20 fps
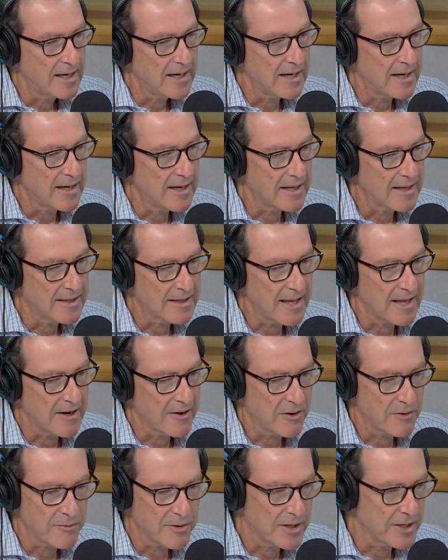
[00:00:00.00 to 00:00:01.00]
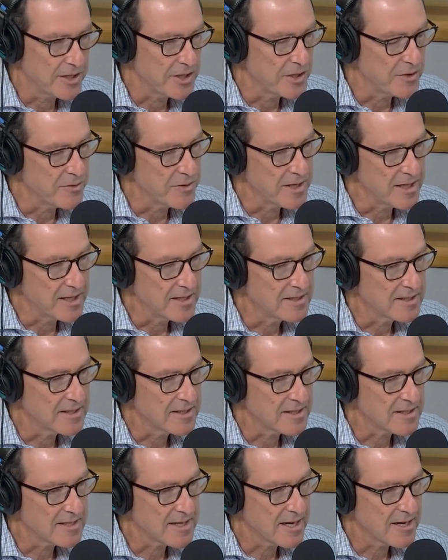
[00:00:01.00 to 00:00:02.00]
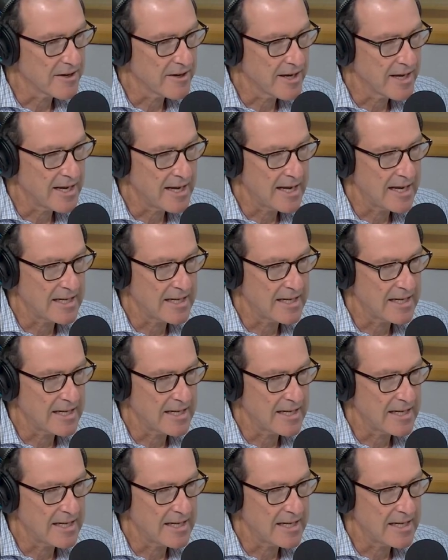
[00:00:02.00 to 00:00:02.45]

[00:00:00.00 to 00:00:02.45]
that are really unique to this area.